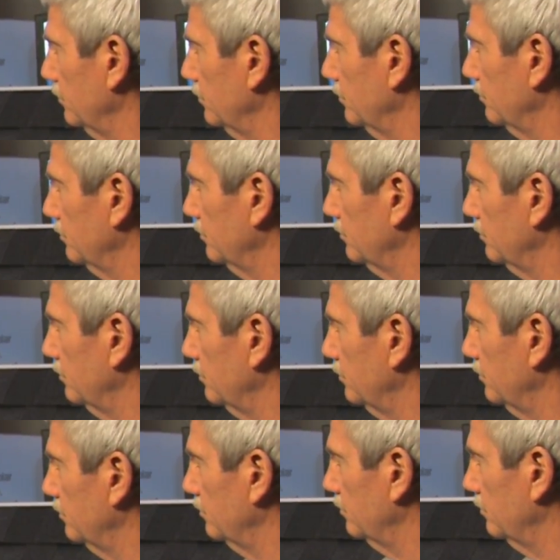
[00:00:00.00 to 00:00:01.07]

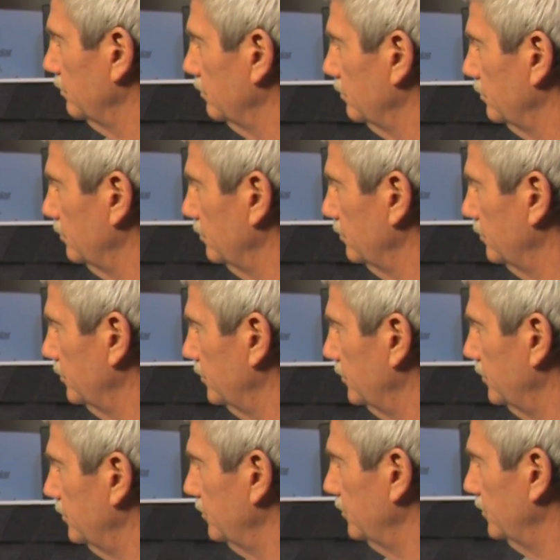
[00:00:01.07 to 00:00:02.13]

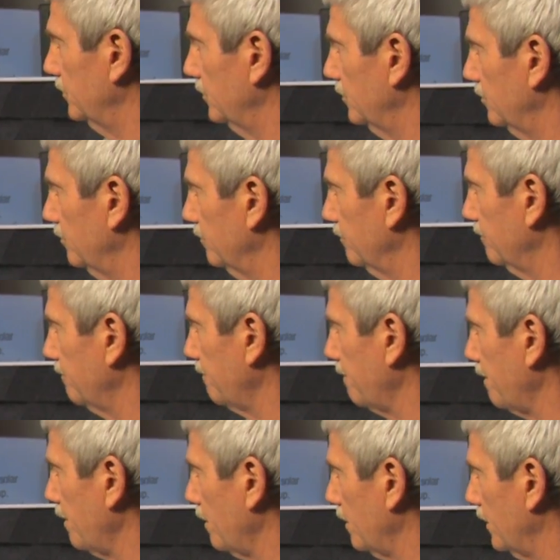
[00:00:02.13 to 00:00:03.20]

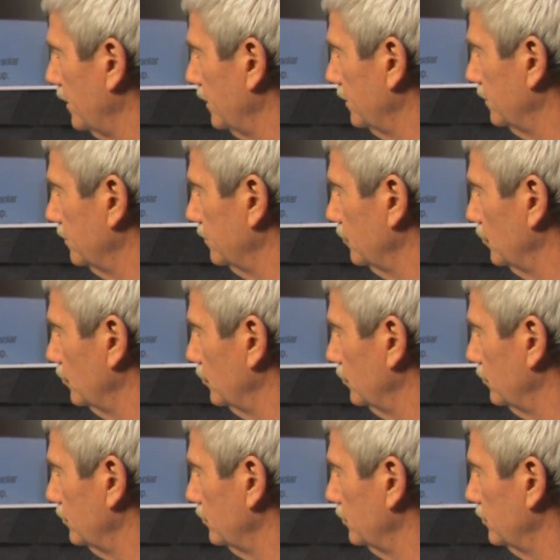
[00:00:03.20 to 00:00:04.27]

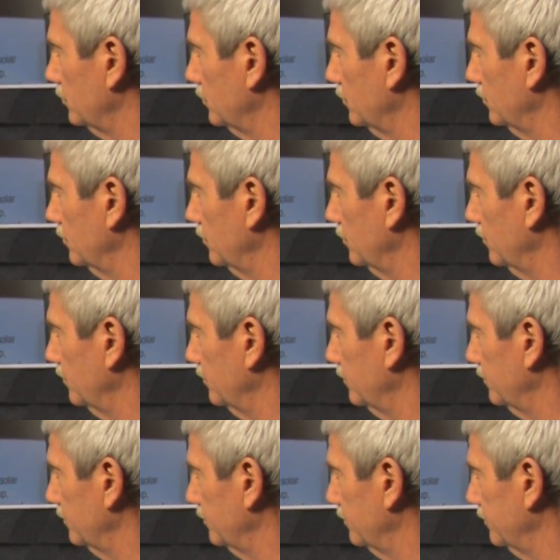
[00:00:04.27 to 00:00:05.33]

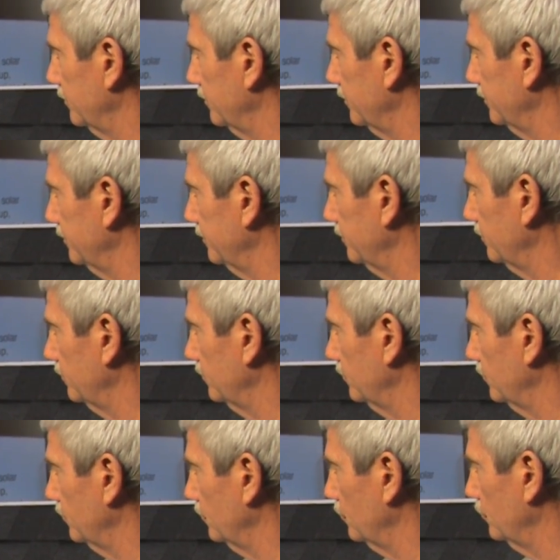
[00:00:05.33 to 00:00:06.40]

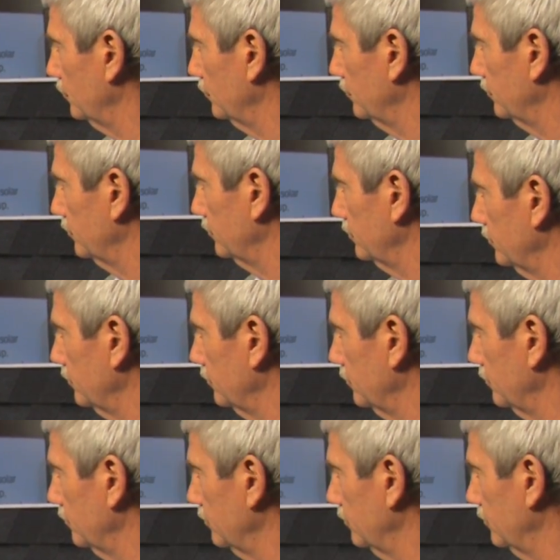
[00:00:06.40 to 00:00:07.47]

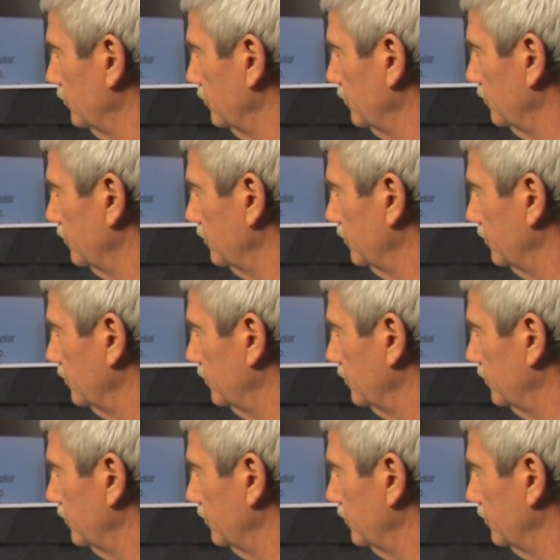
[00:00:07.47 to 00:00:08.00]
No words are spoken by the person on screen.